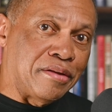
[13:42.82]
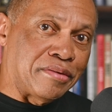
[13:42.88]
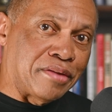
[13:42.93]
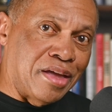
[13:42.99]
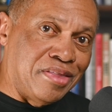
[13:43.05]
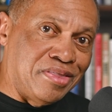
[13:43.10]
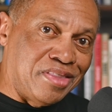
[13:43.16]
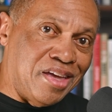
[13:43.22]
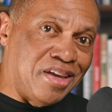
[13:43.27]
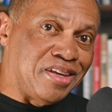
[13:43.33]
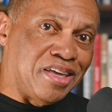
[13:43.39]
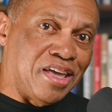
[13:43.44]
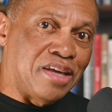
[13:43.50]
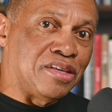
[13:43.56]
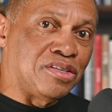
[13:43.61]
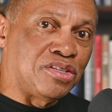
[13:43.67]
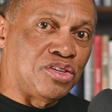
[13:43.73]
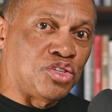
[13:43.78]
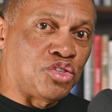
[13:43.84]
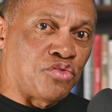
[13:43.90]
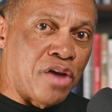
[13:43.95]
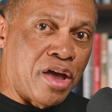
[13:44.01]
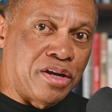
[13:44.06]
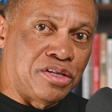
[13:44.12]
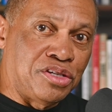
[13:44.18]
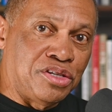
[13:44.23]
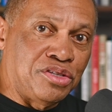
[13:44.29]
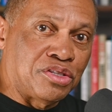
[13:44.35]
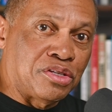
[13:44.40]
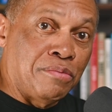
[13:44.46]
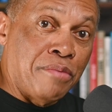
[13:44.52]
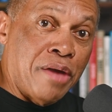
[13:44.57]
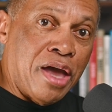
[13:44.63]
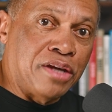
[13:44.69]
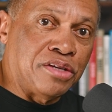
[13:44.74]
and then get into strategies to
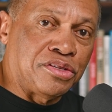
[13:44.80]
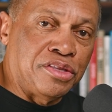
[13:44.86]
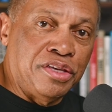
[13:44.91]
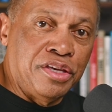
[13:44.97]
manage